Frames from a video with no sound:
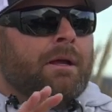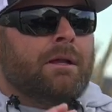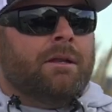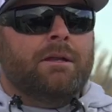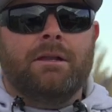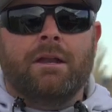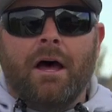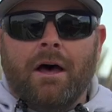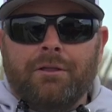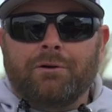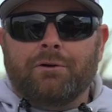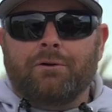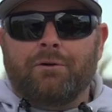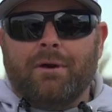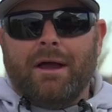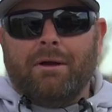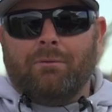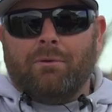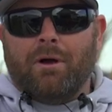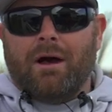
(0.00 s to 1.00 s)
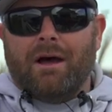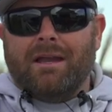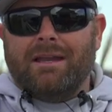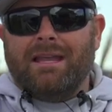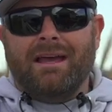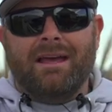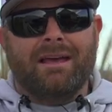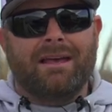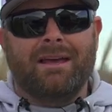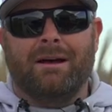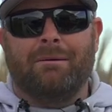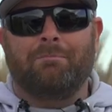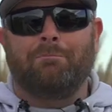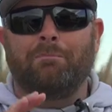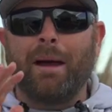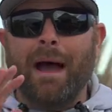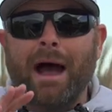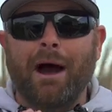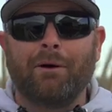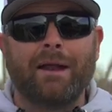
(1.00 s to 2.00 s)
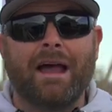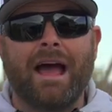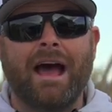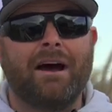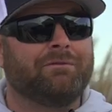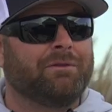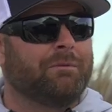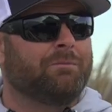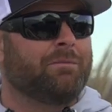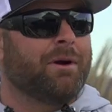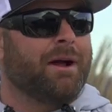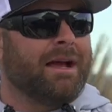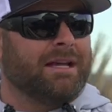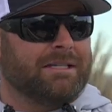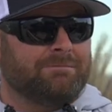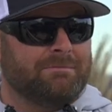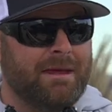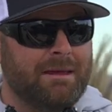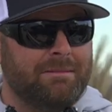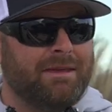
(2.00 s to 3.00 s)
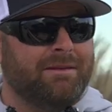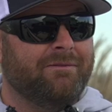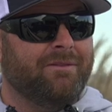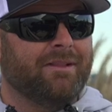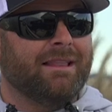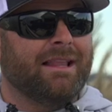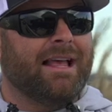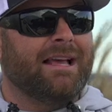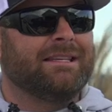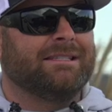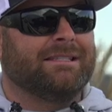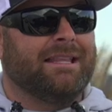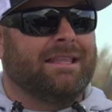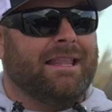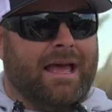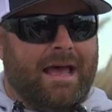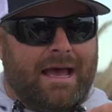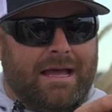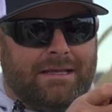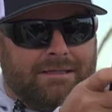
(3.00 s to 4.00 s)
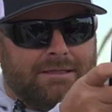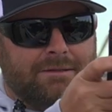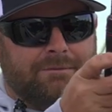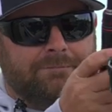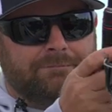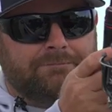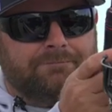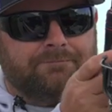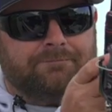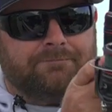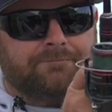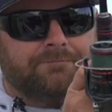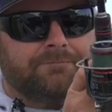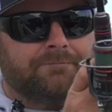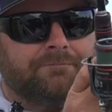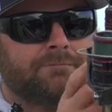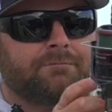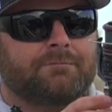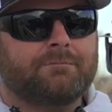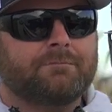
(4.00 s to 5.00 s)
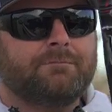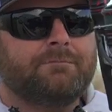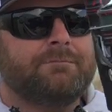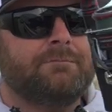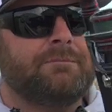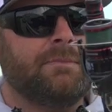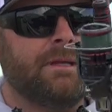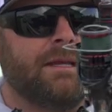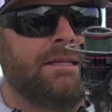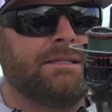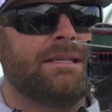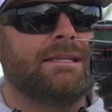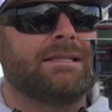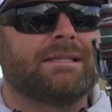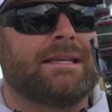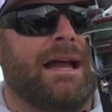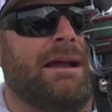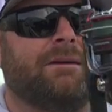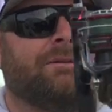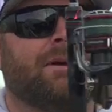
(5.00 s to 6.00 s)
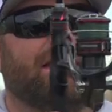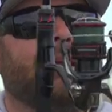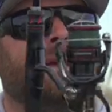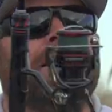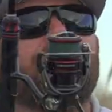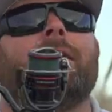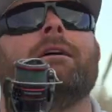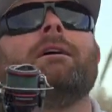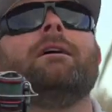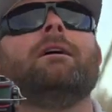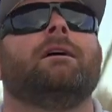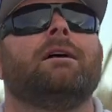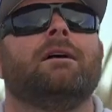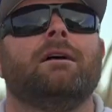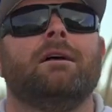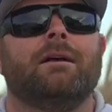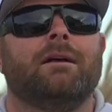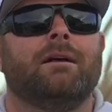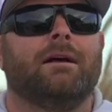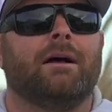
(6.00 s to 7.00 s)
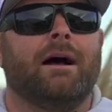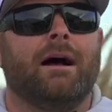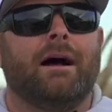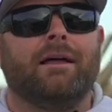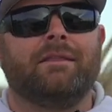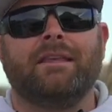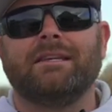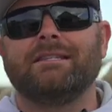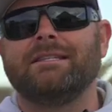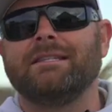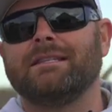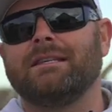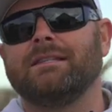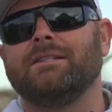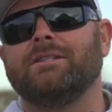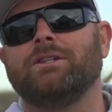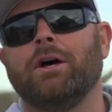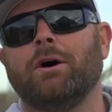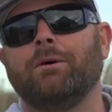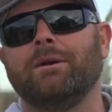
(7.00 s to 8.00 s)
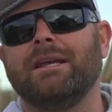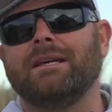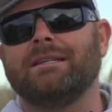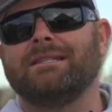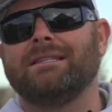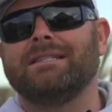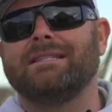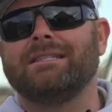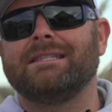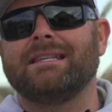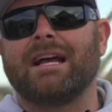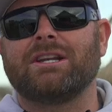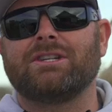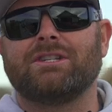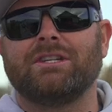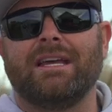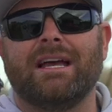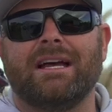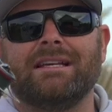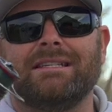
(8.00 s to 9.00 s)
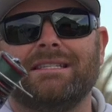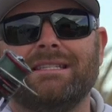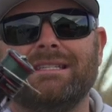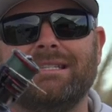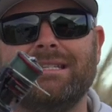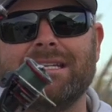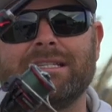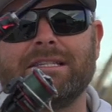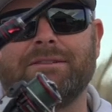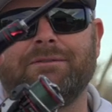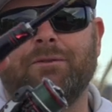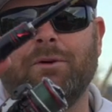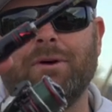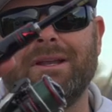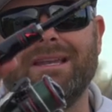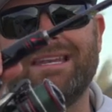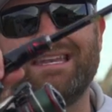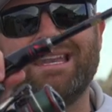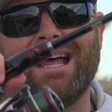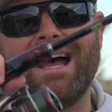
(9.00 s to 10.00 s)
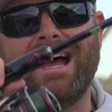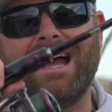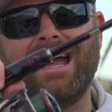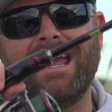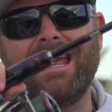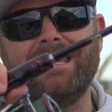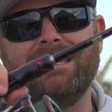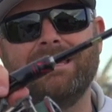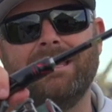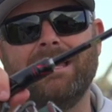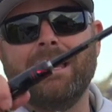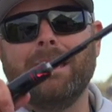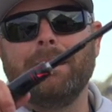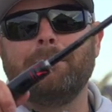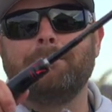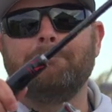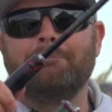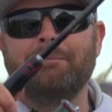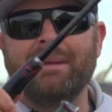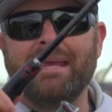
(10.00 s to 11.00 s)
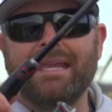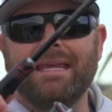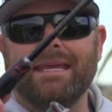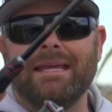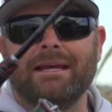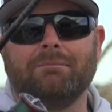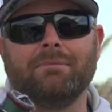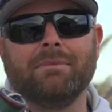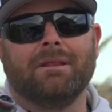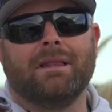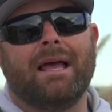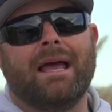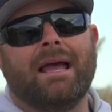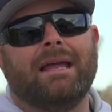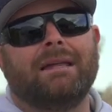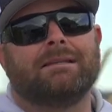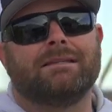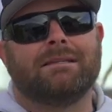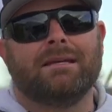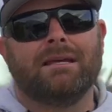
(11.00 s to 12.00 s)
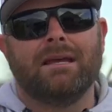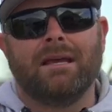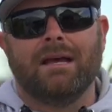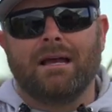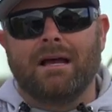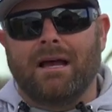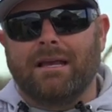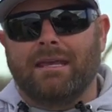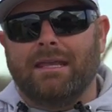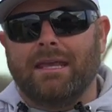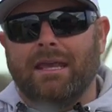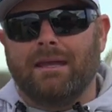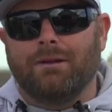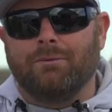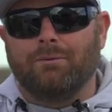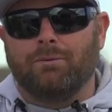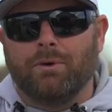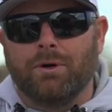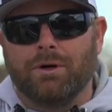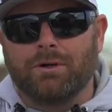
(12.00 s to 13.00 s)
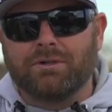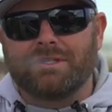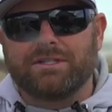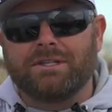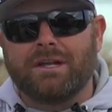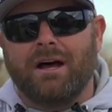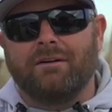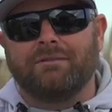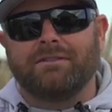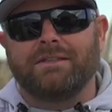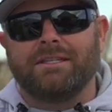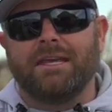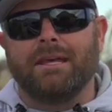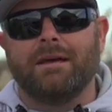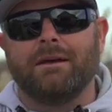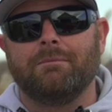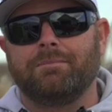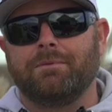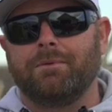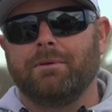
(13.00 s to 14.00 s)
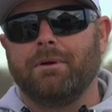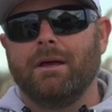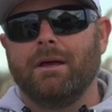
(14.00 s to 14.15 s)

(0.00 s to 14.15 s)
Another great rod, about half the price, maybe even less than that, is this guy right here. Uh, this is a Zodius. This is actually a six foot nine medium light. Again, real soft tip.